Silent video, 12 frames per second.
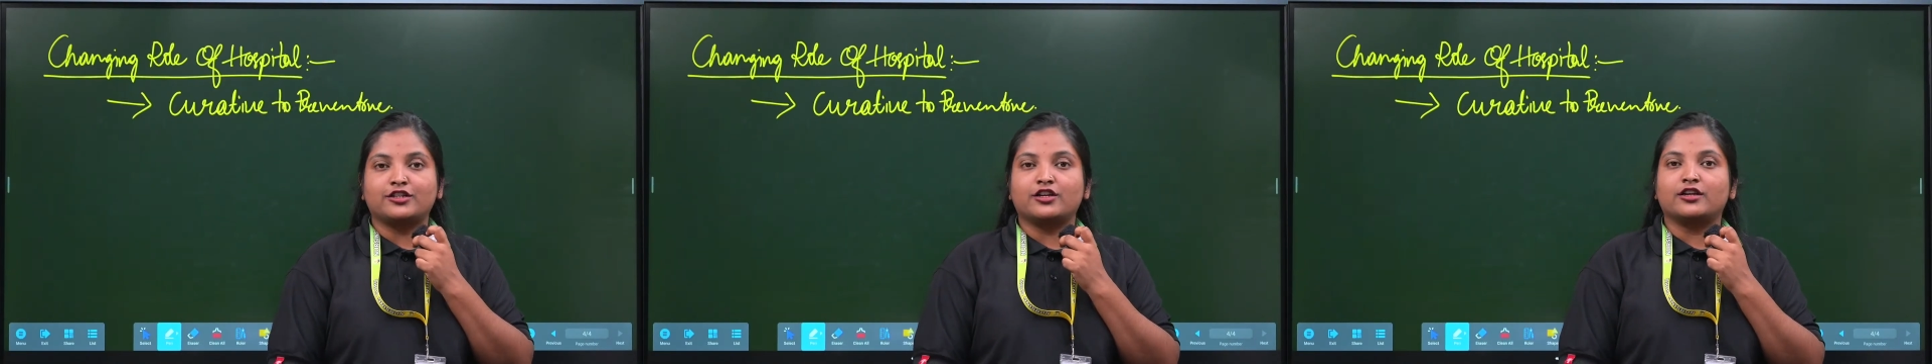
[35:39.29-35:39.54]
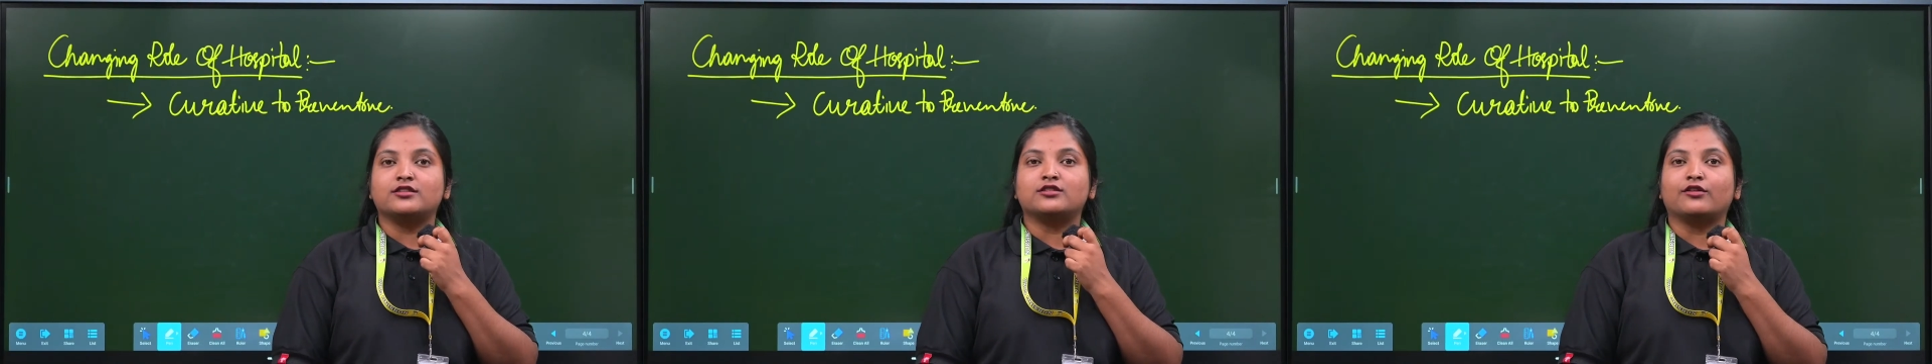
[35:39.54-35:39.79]

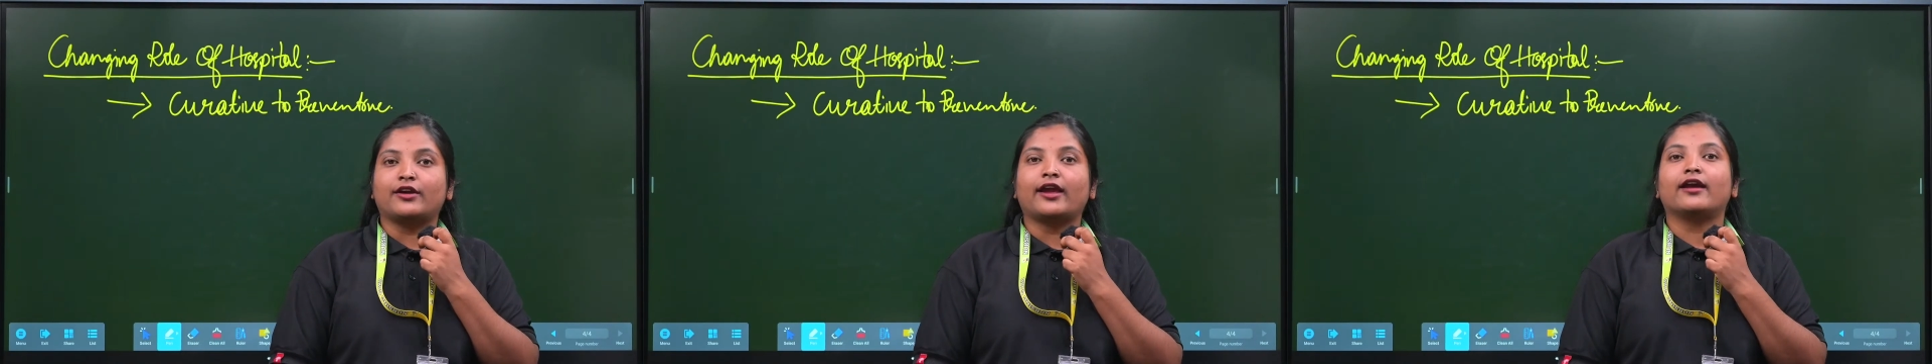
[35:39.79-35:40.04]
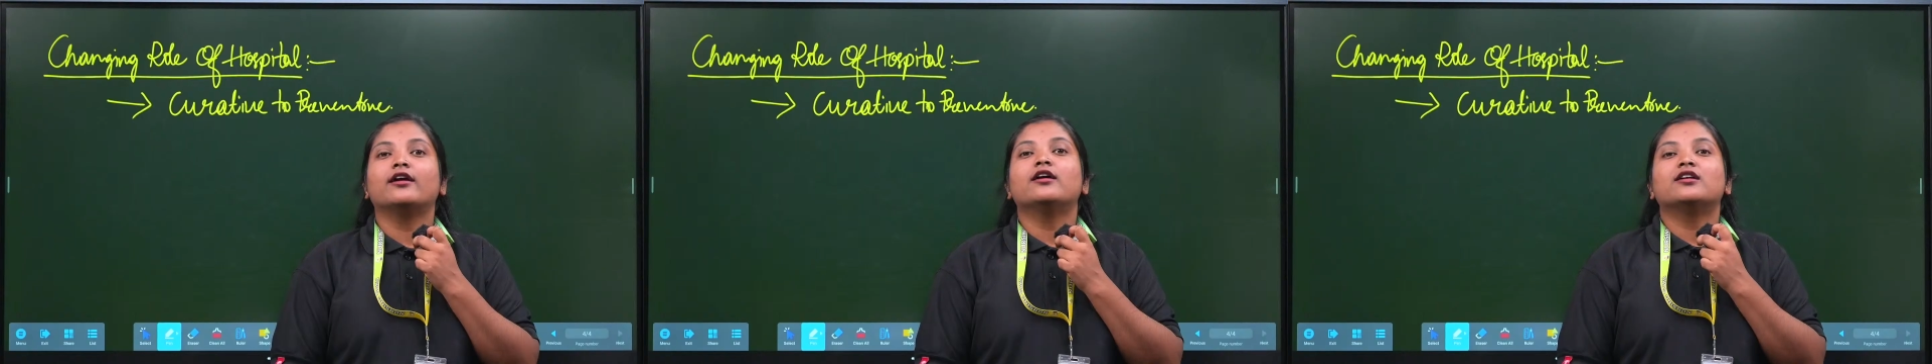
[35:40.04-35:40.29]
Okay,
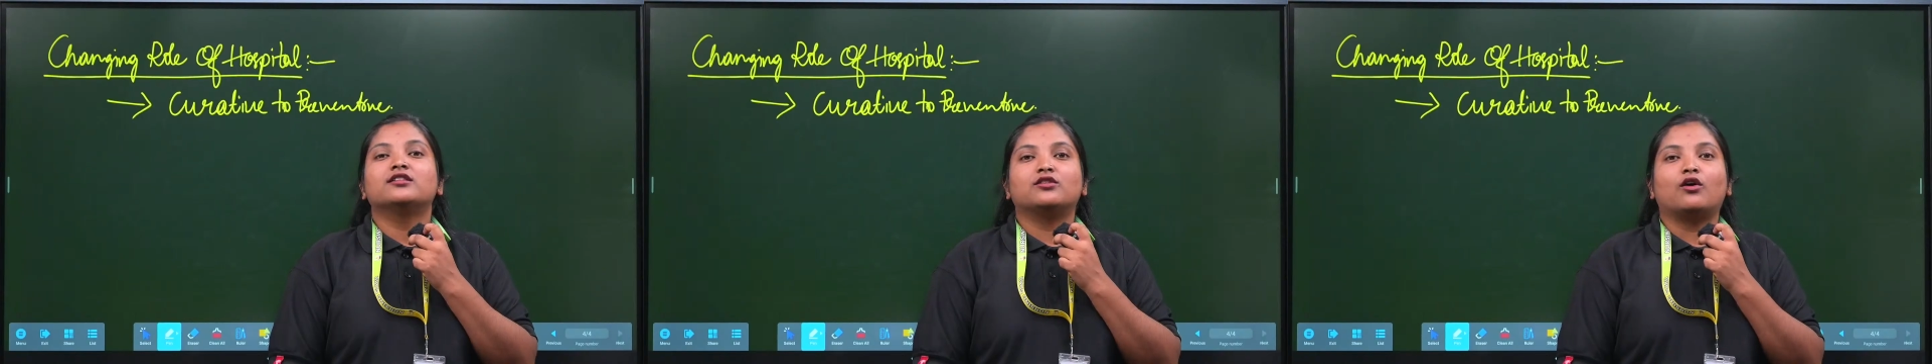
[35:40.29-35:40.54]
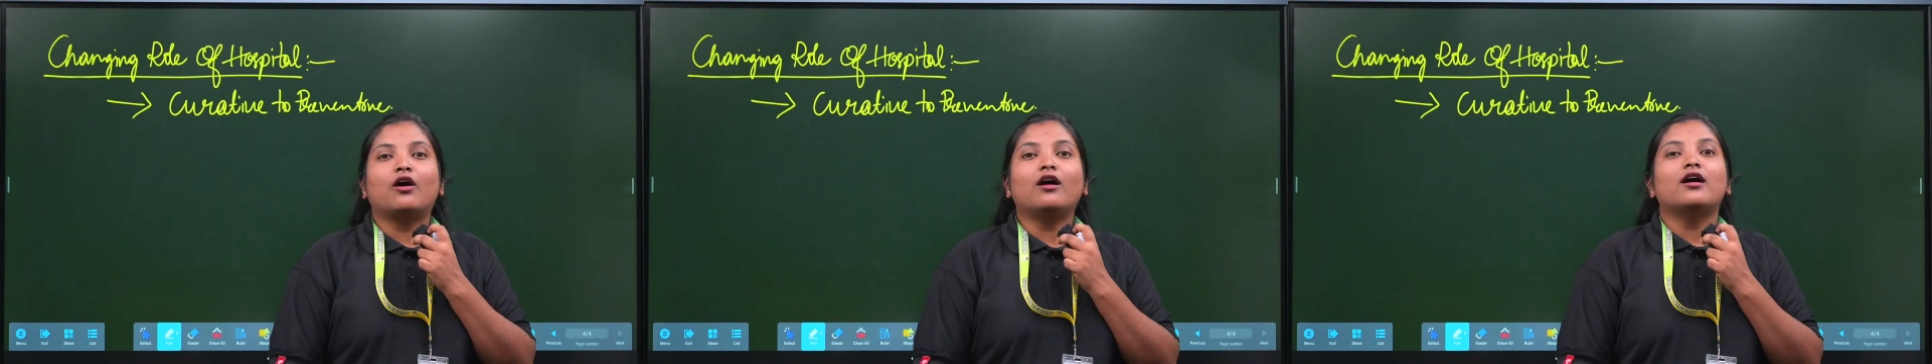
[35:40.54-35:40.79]
so
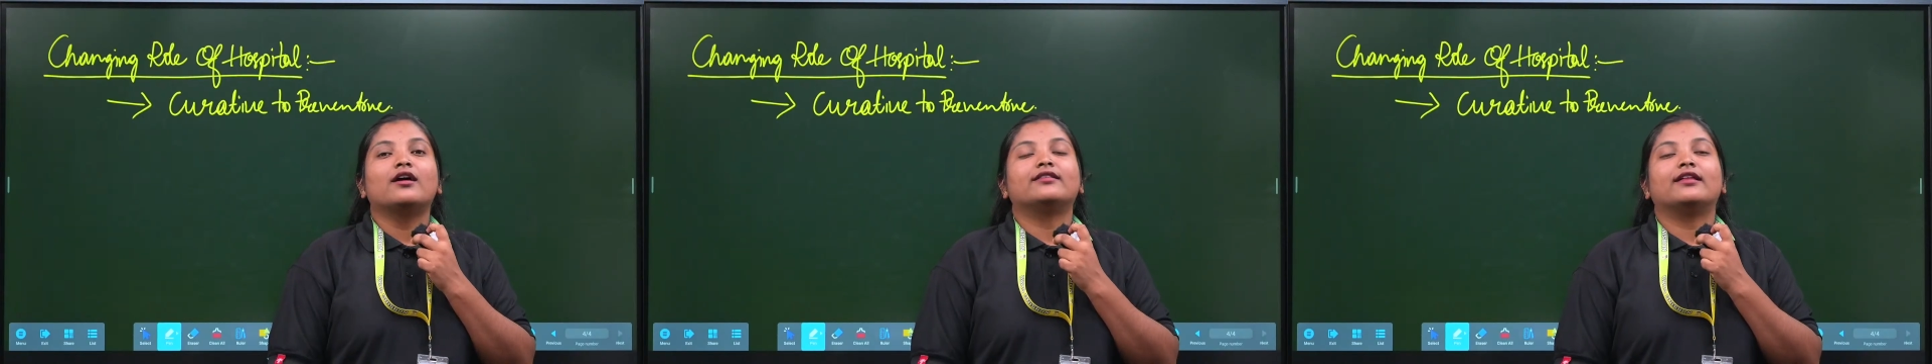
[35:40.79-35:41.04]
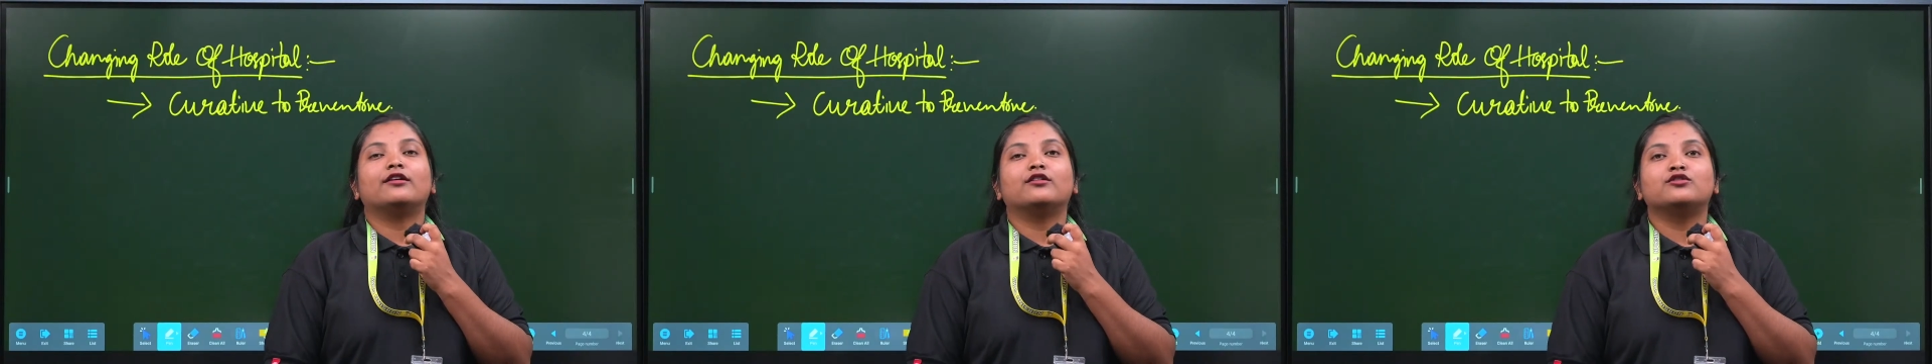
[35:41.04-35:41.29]

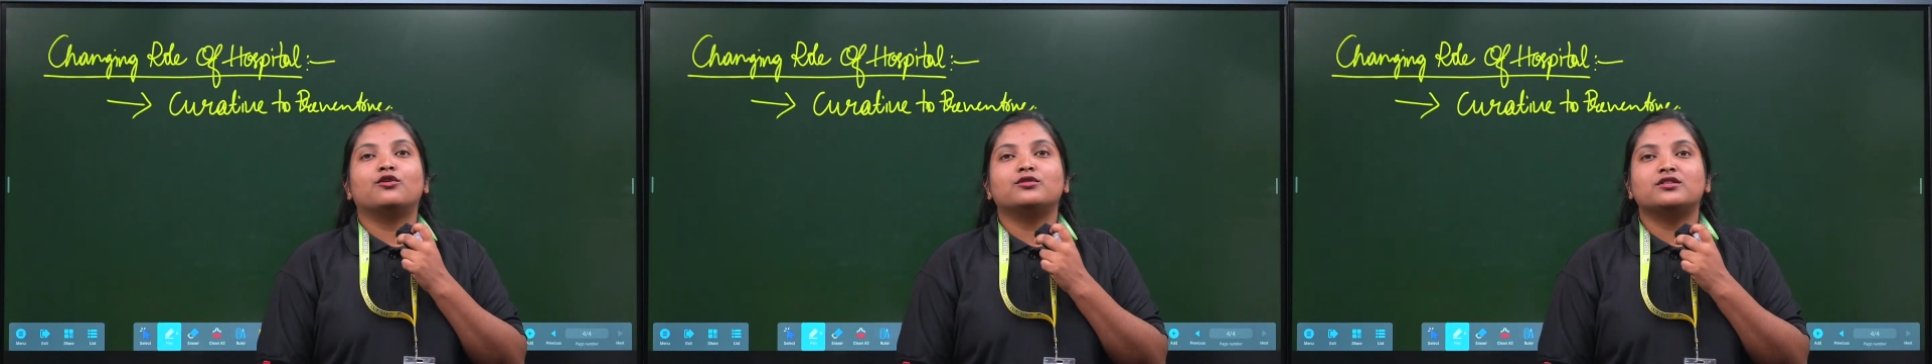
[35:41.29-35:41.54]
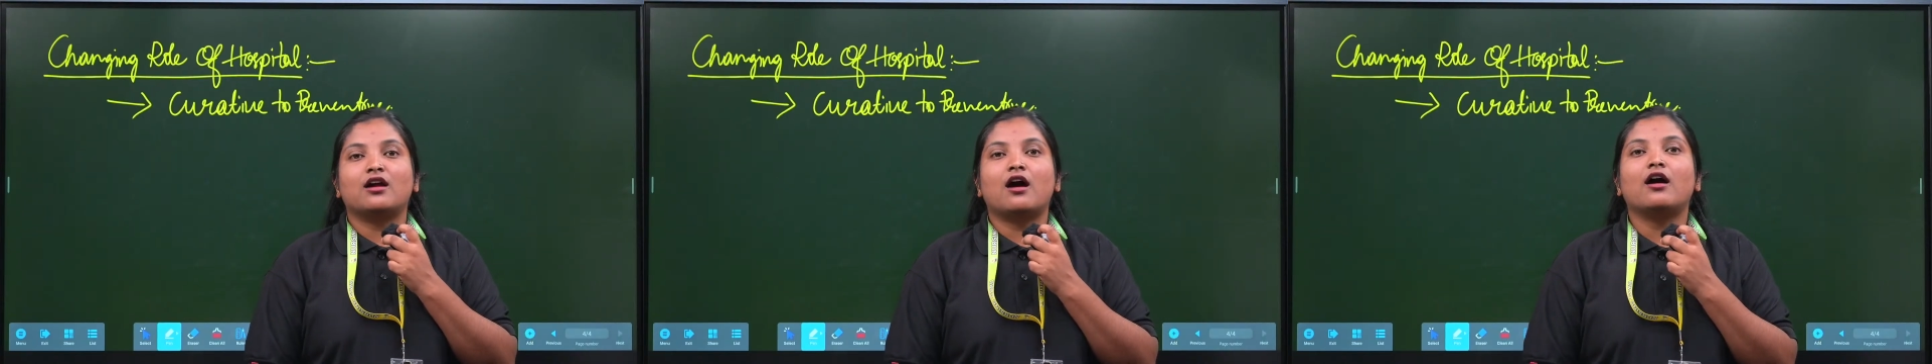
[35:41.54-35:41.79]
those are
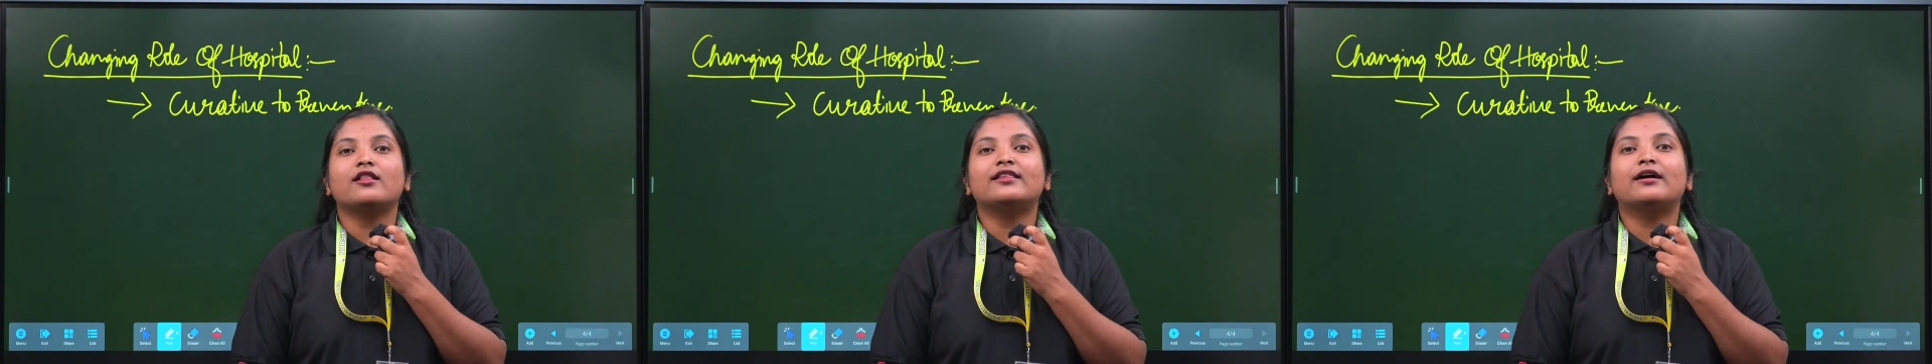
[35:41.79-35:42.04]
all the